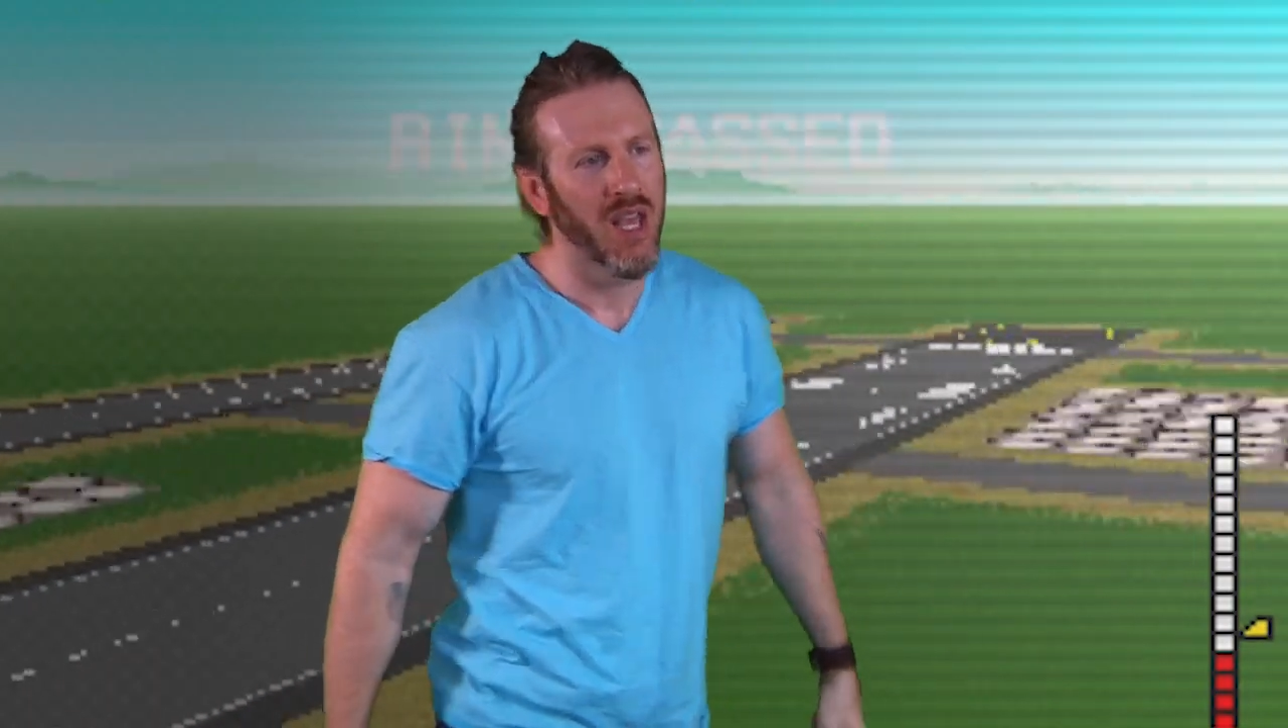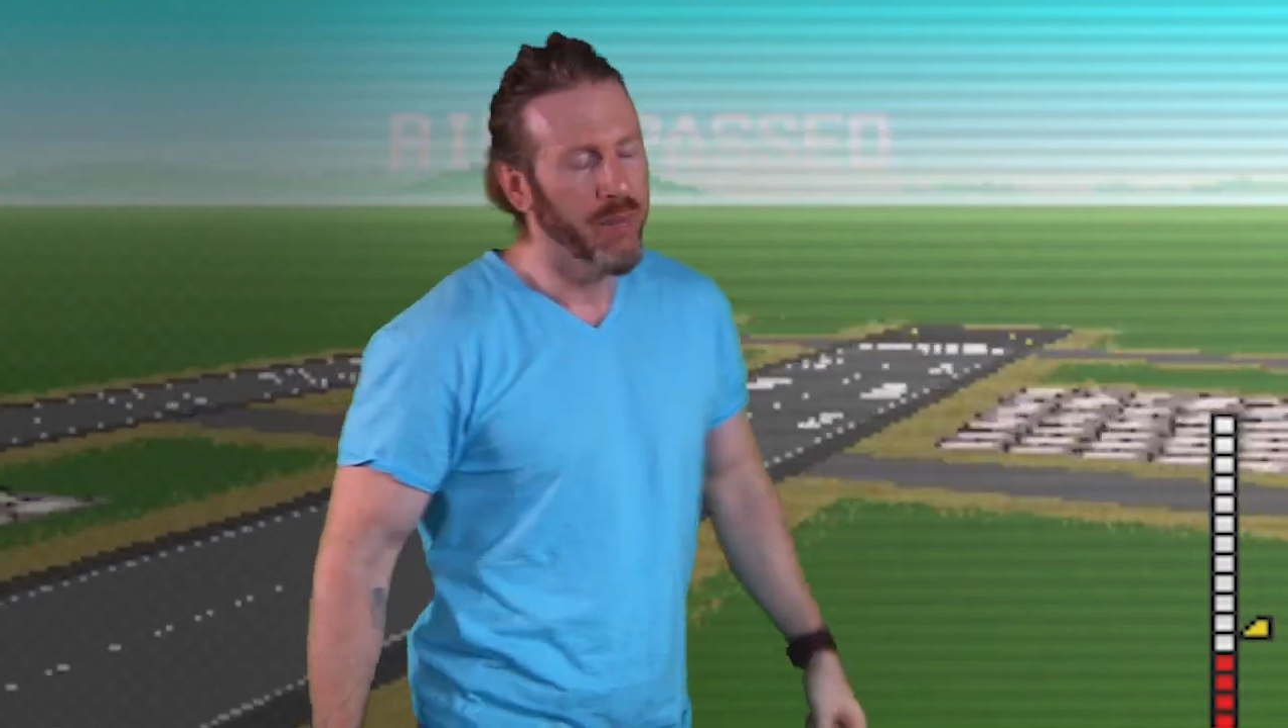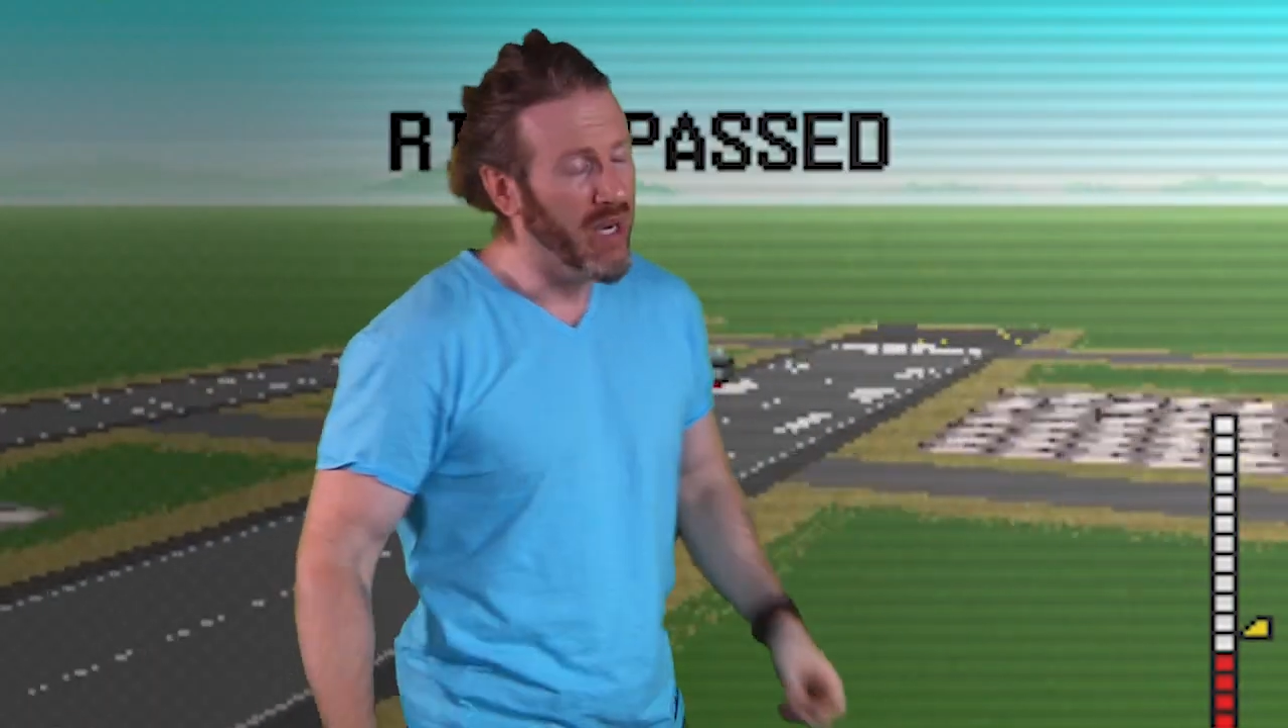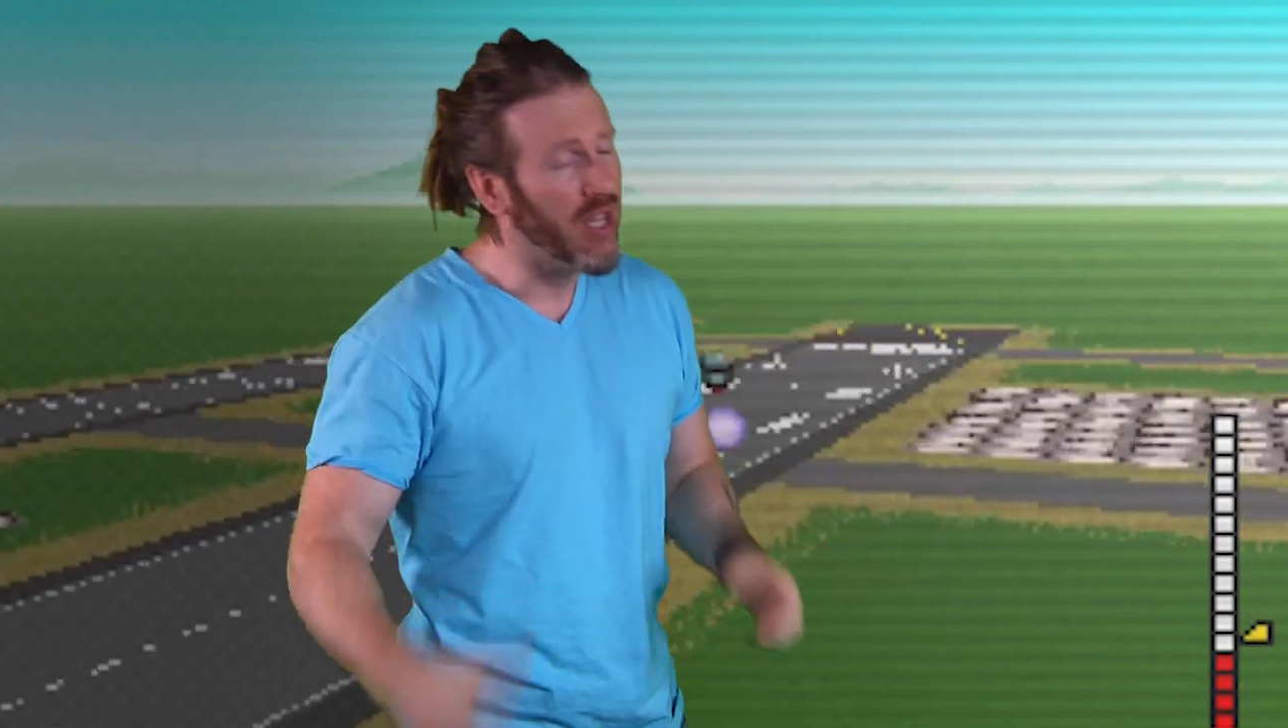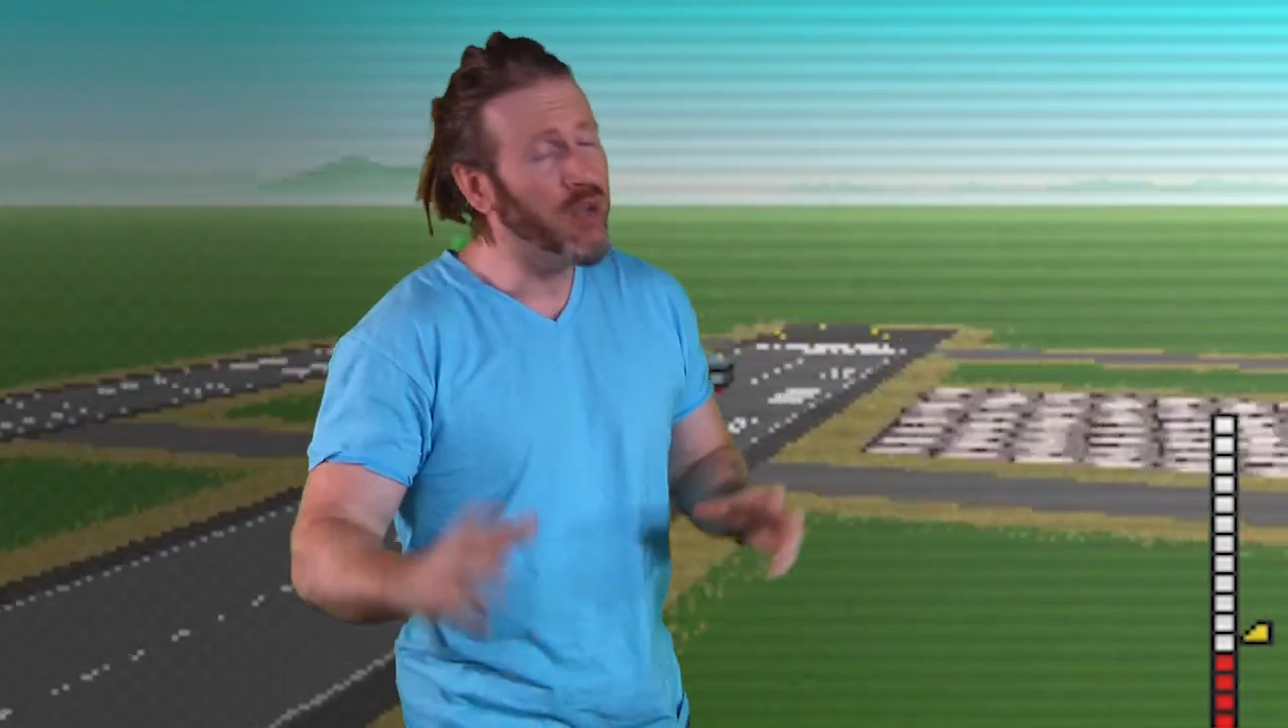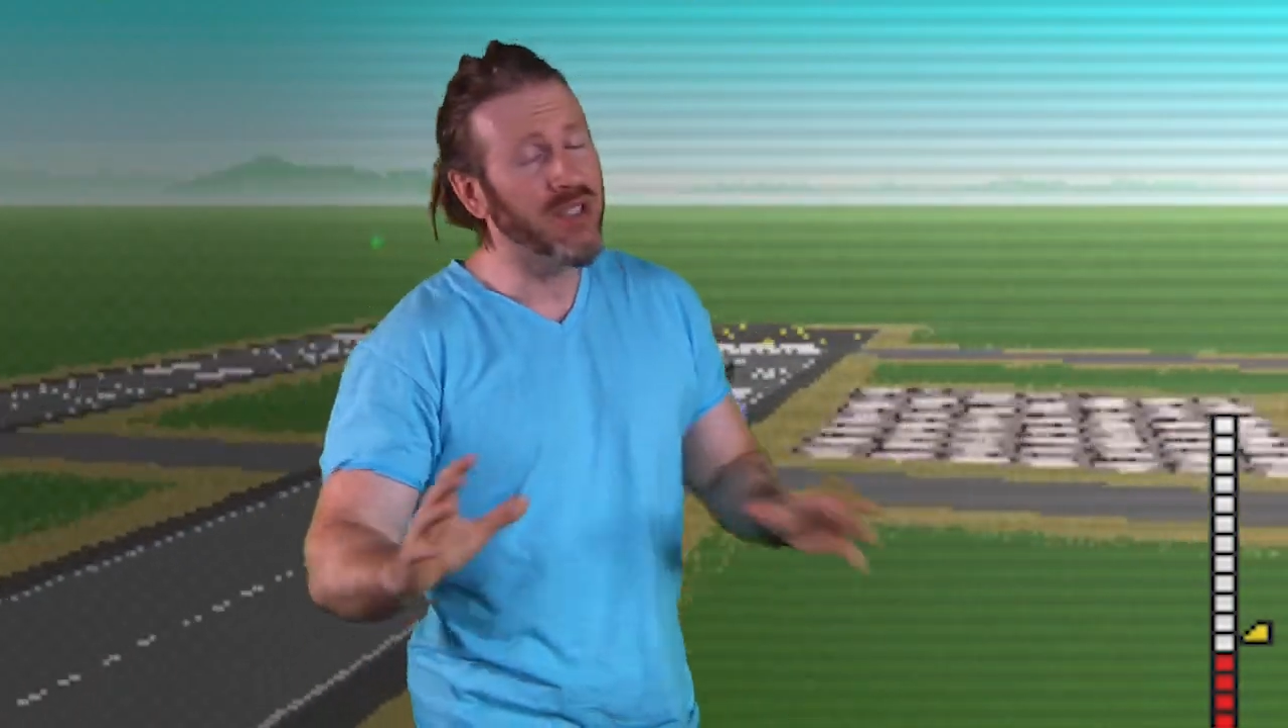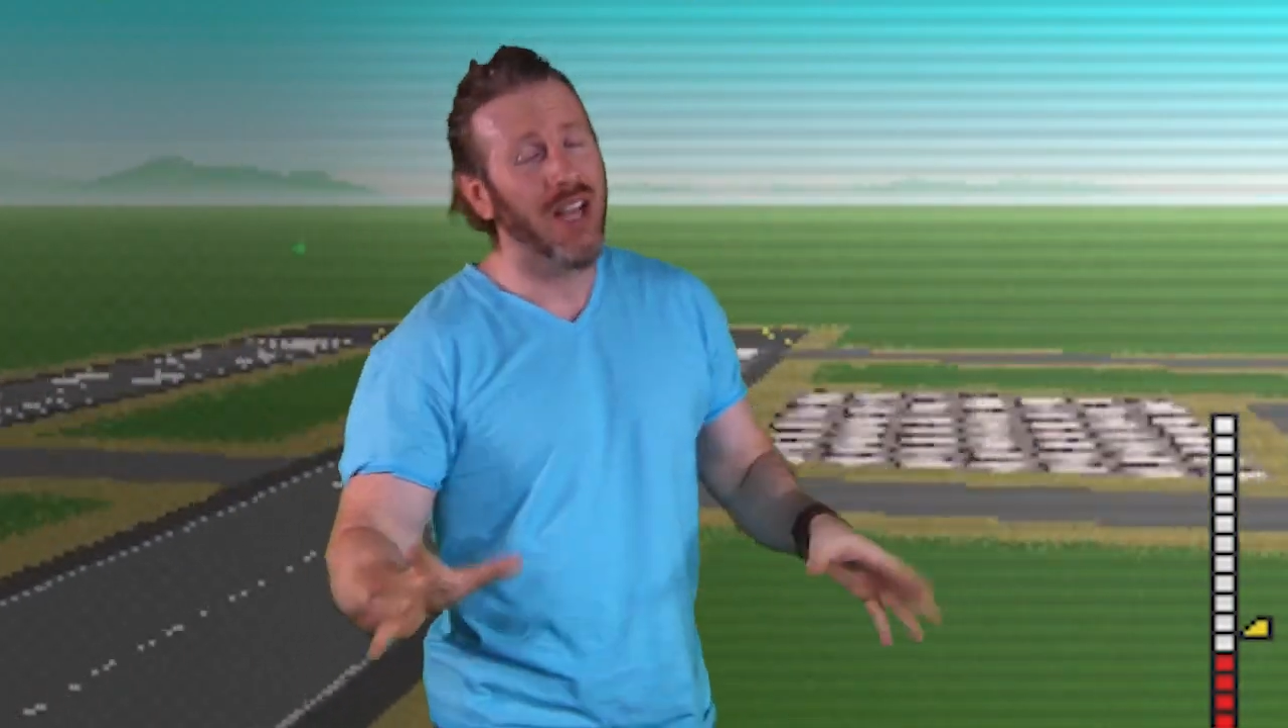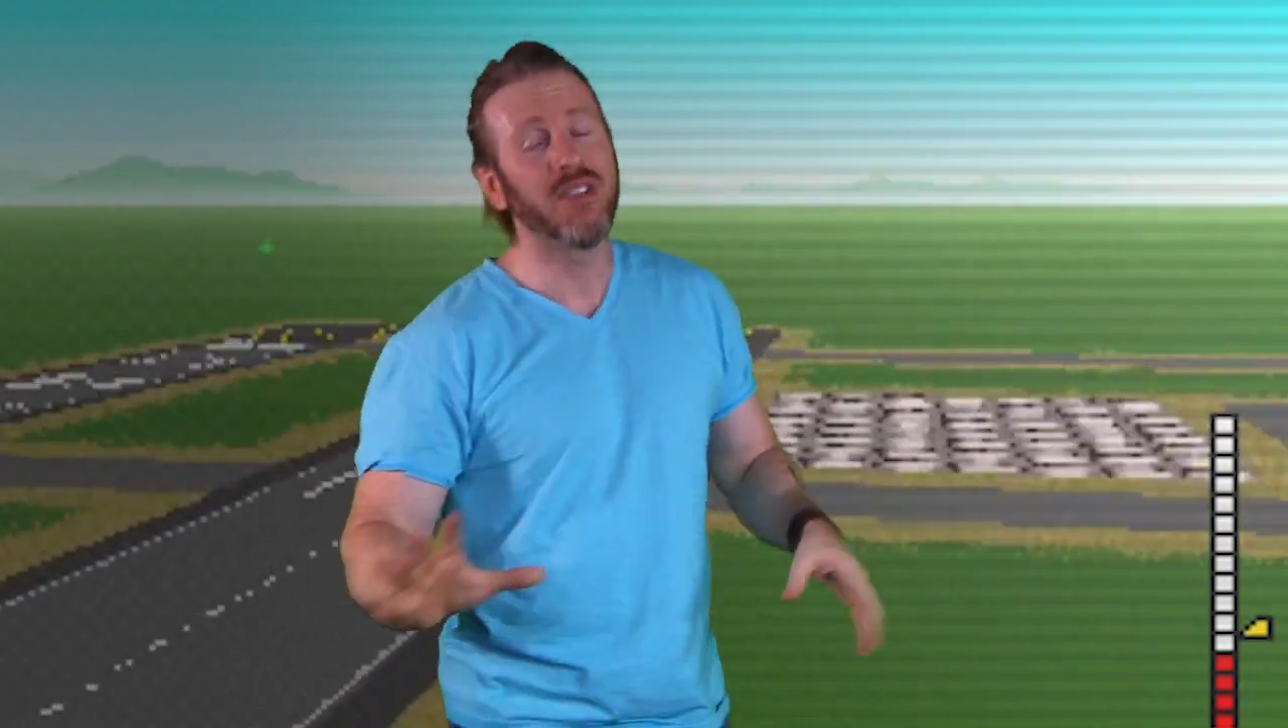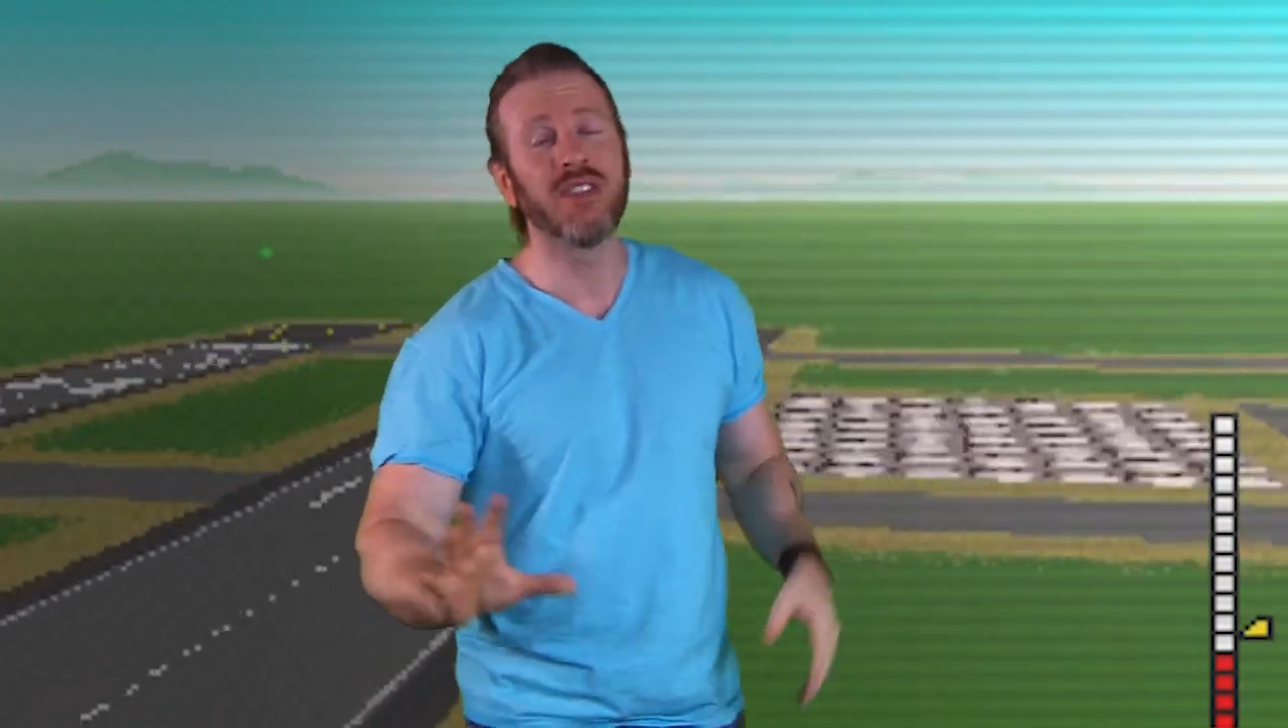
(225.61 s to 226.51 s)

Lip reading: But it goes down